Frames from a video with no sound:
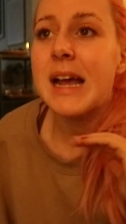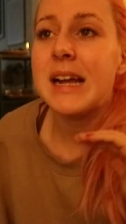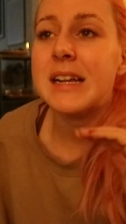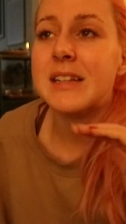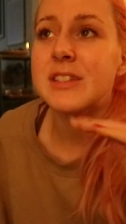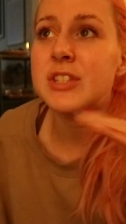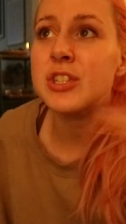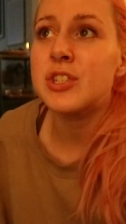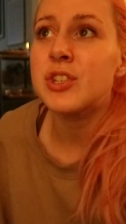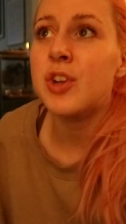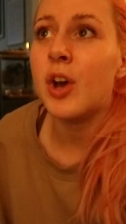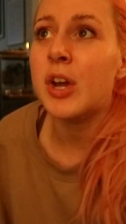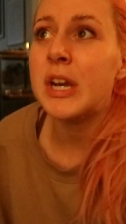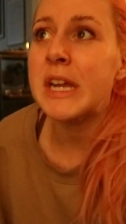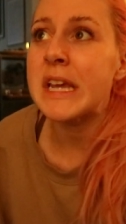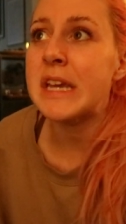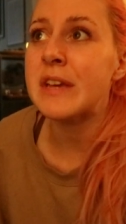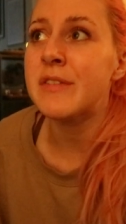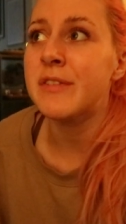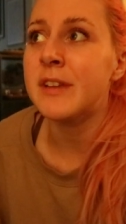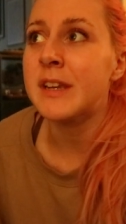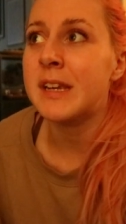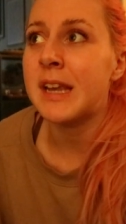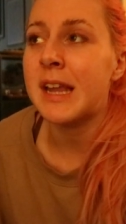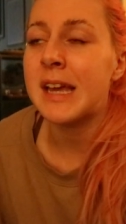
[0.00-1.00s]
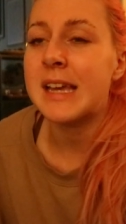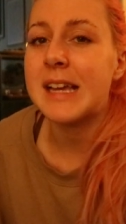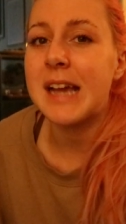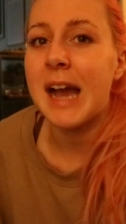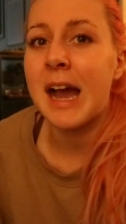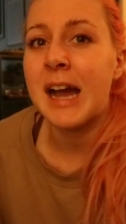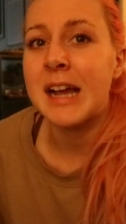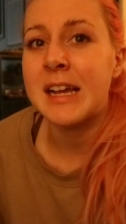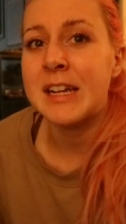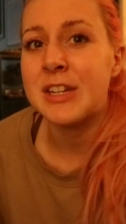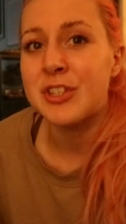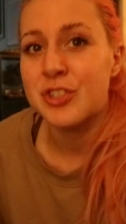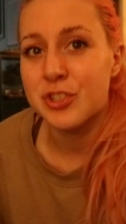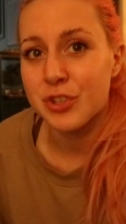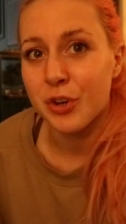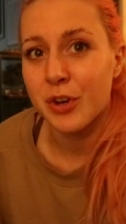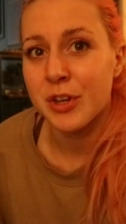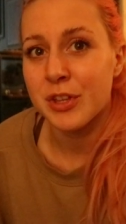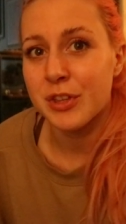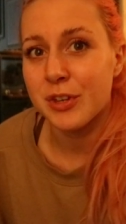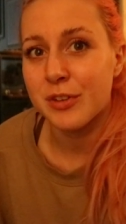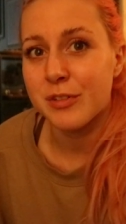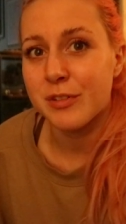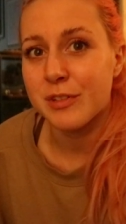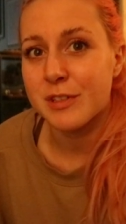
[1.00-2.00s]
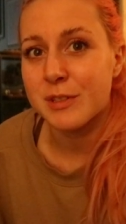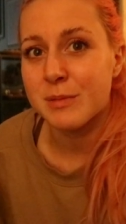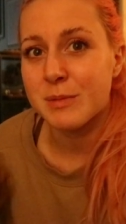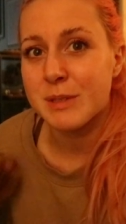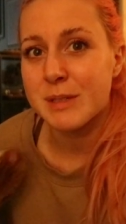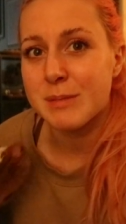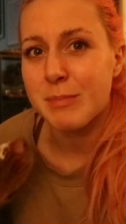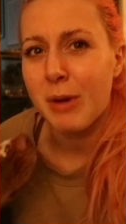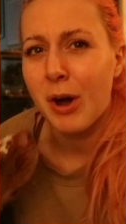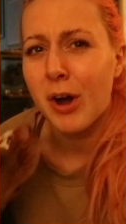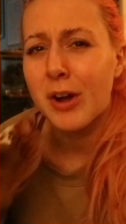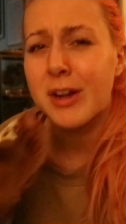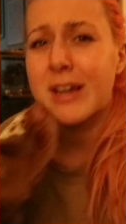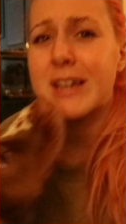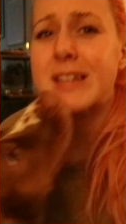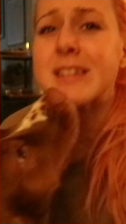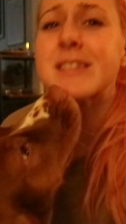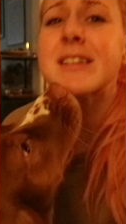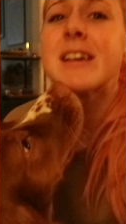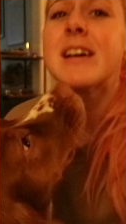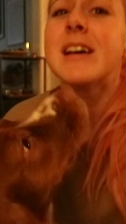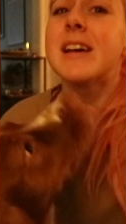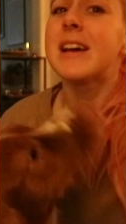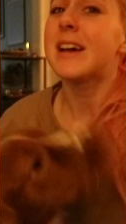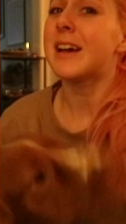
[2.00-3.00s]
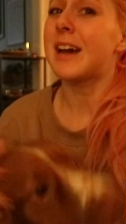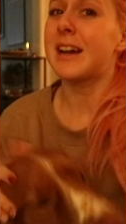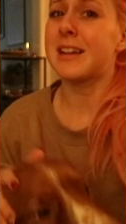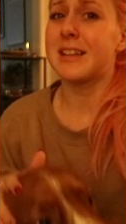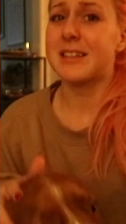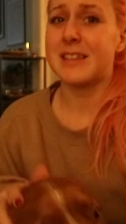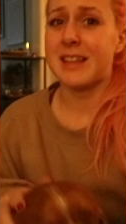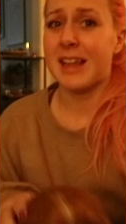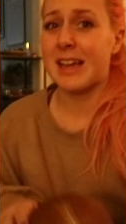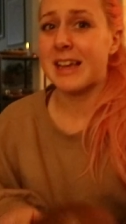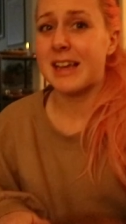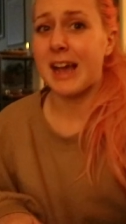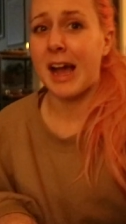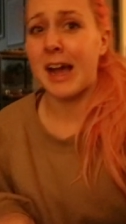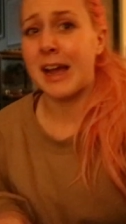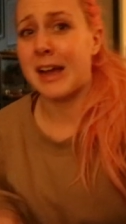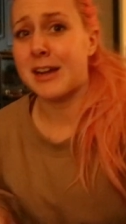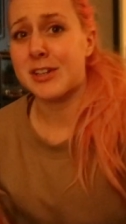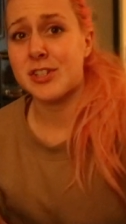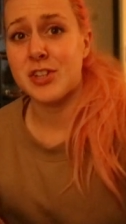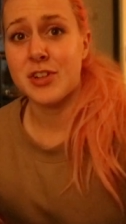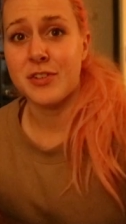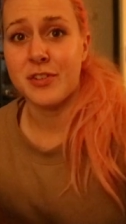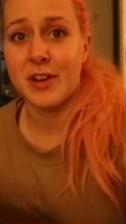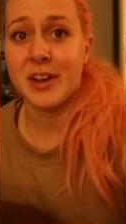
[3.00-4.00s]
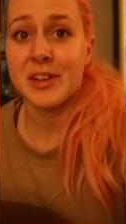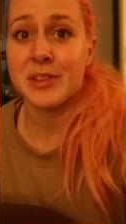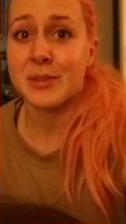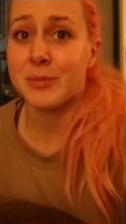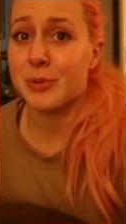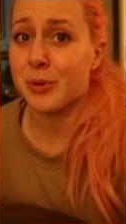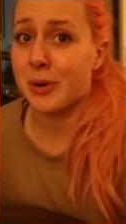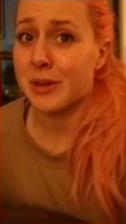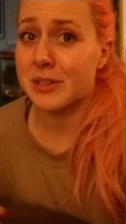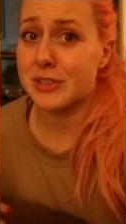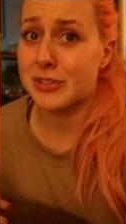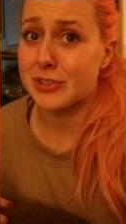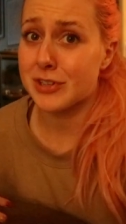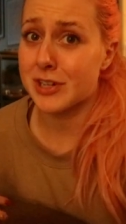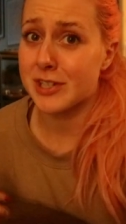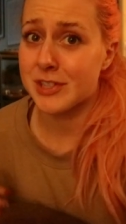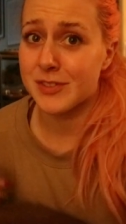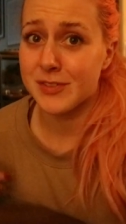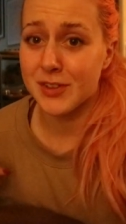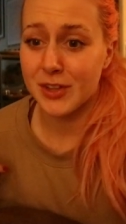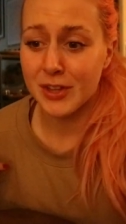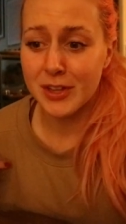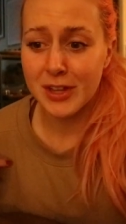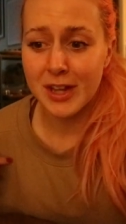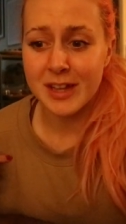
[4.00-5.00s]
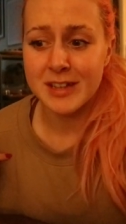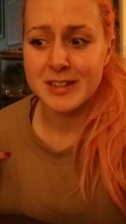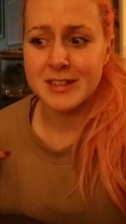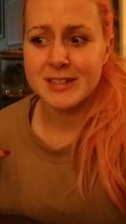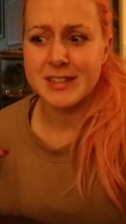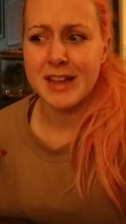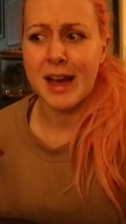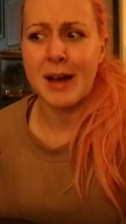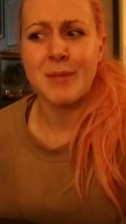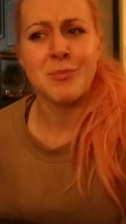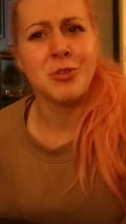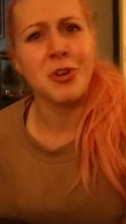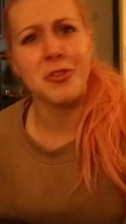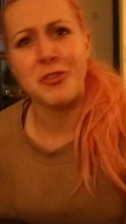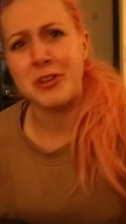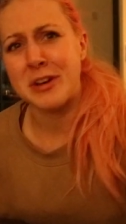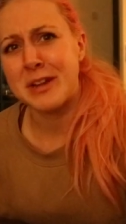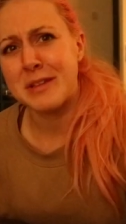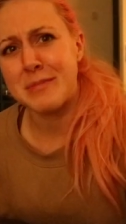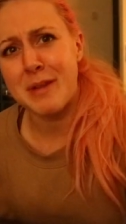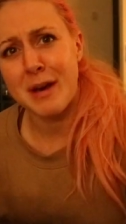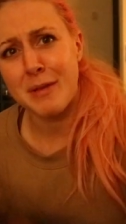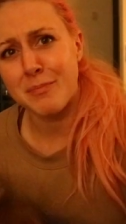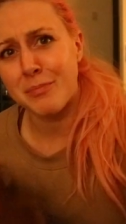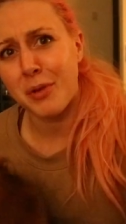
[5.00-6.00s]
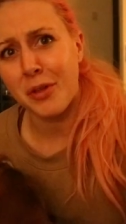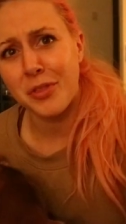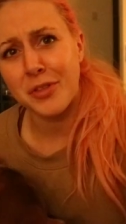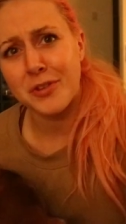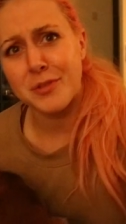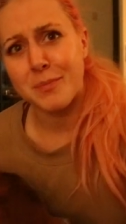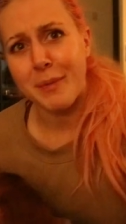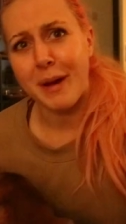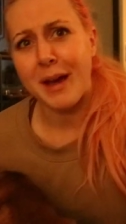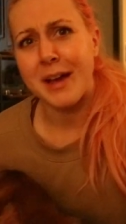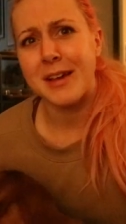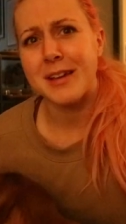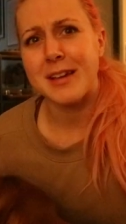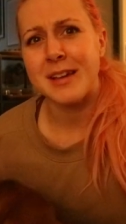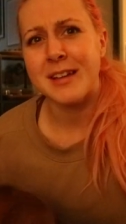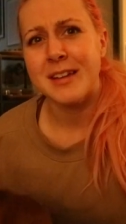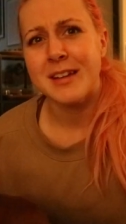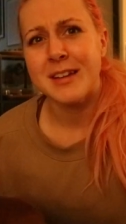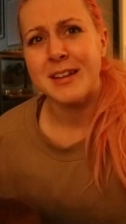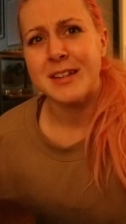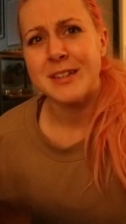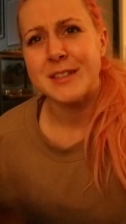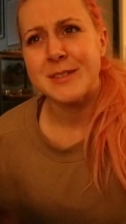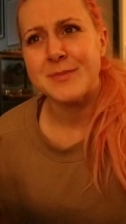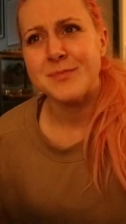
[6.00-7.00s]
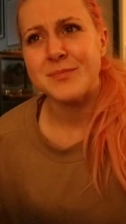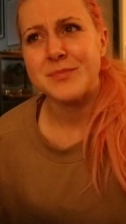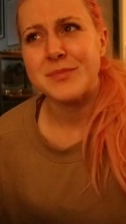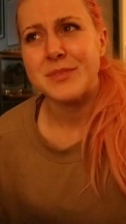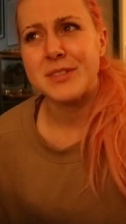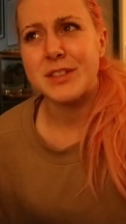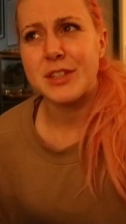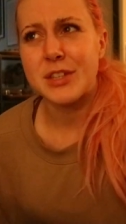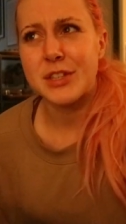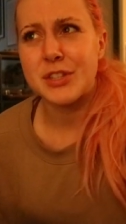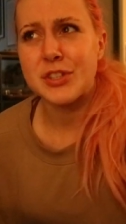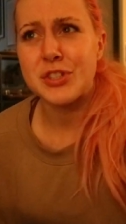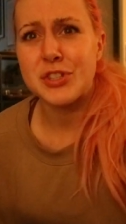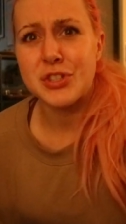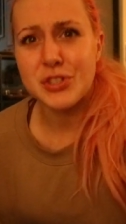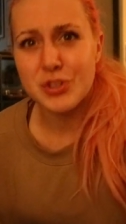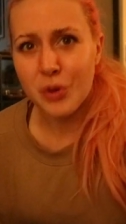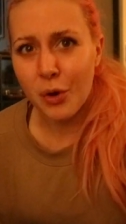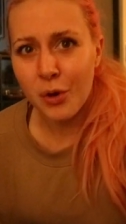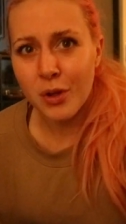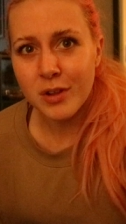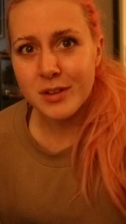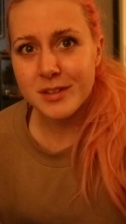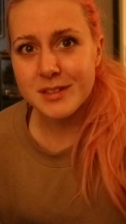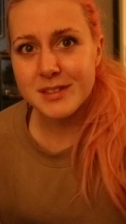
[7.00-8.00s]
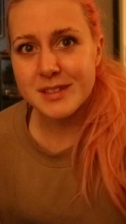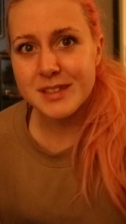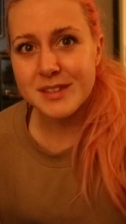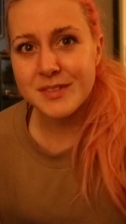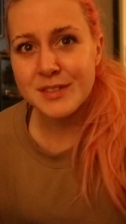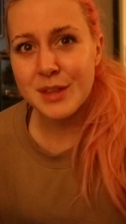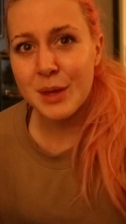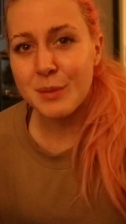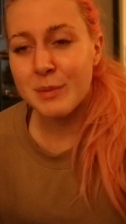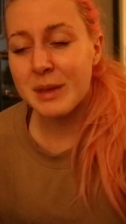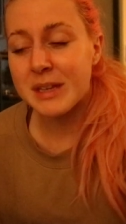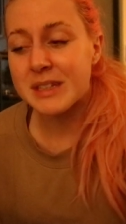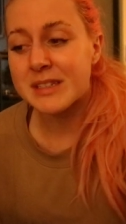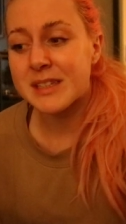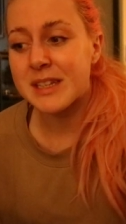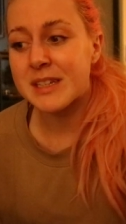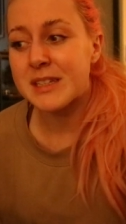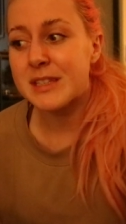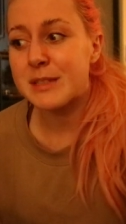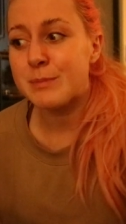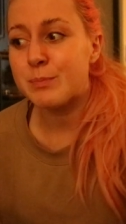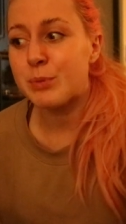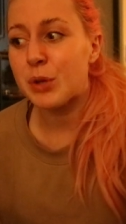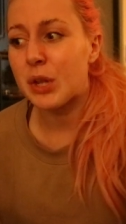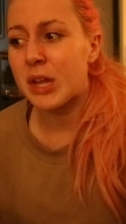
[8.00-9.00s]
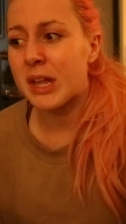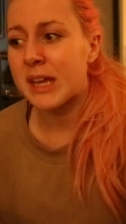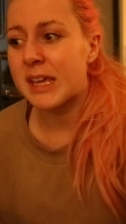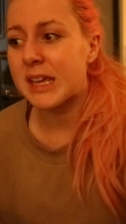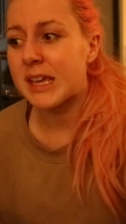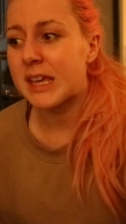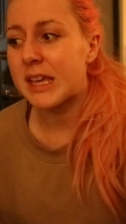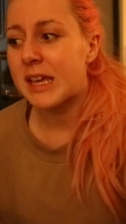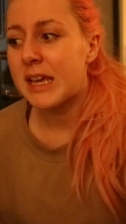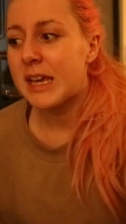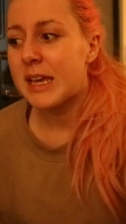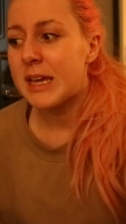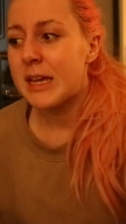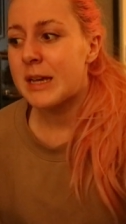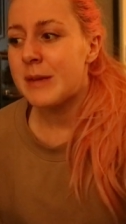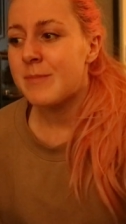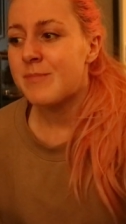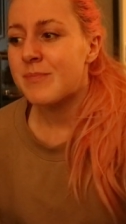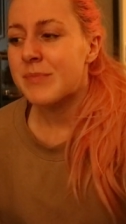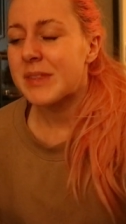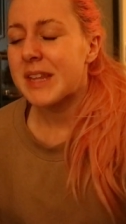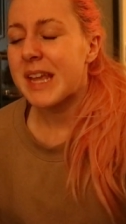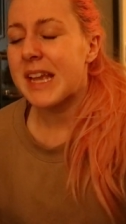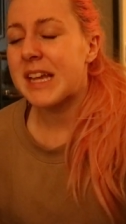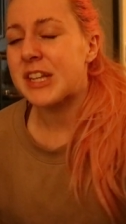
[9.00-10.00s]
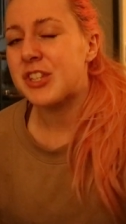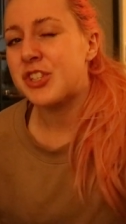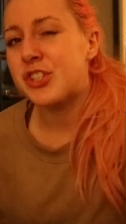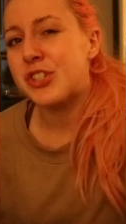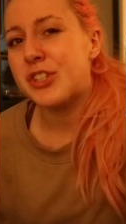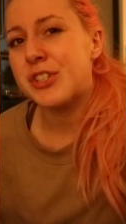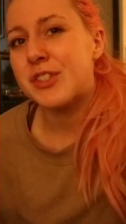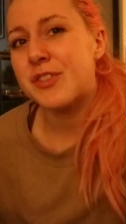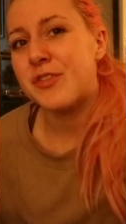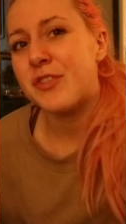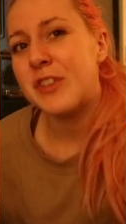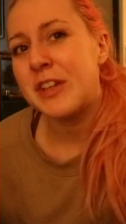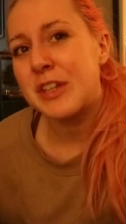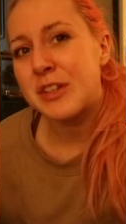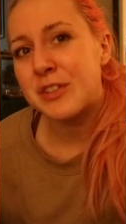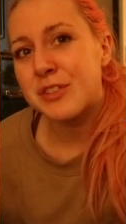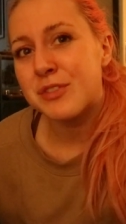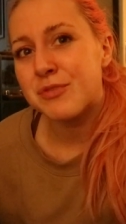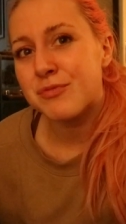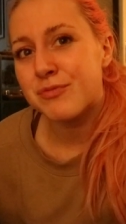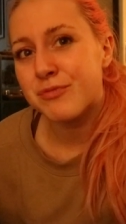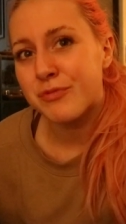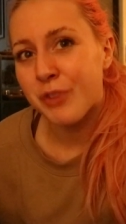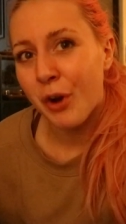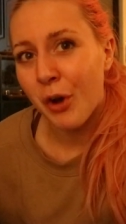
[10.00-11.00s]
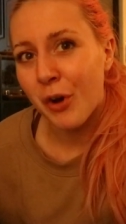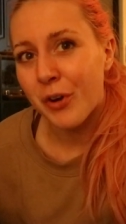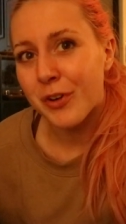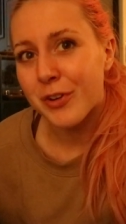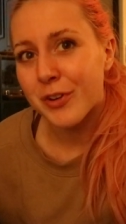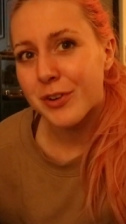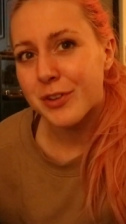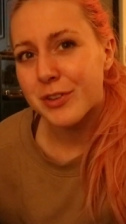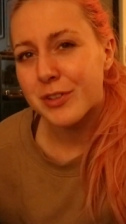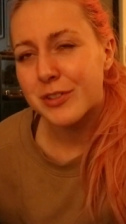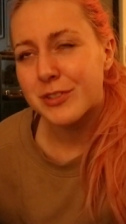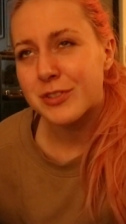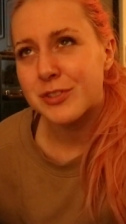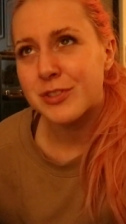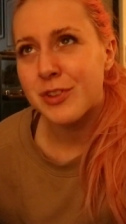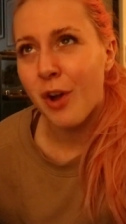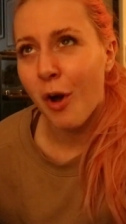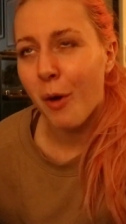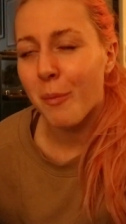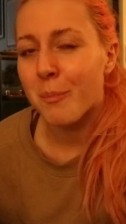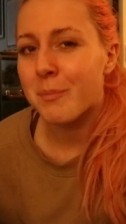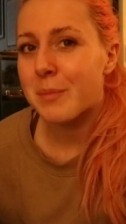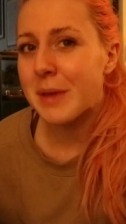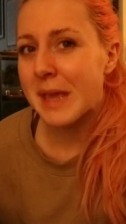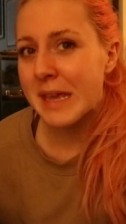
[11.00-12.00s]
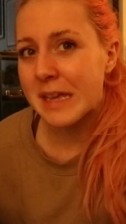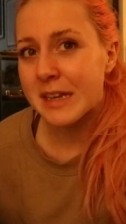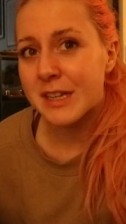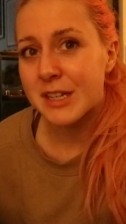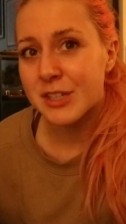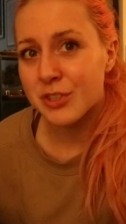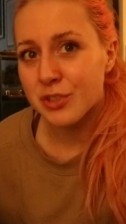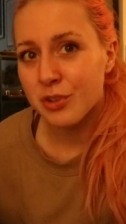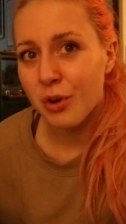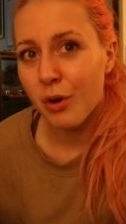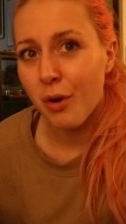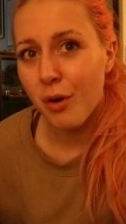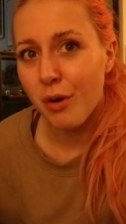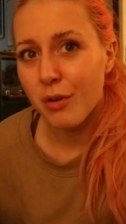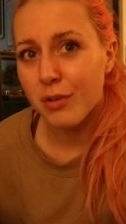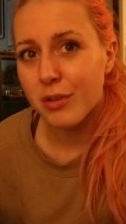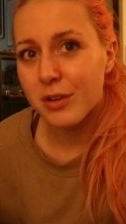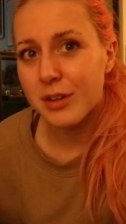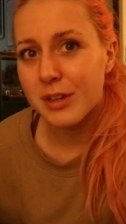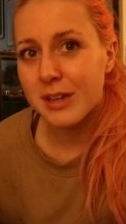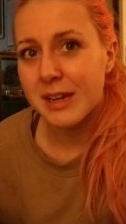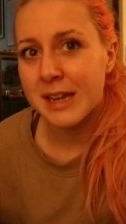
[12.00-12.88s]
It's not even like I enjoy the Christmas markets. I actually find them quite stressful, and I'm not really that bothered by the stalls, if that makes sense, but like it just feels wrong not being in York.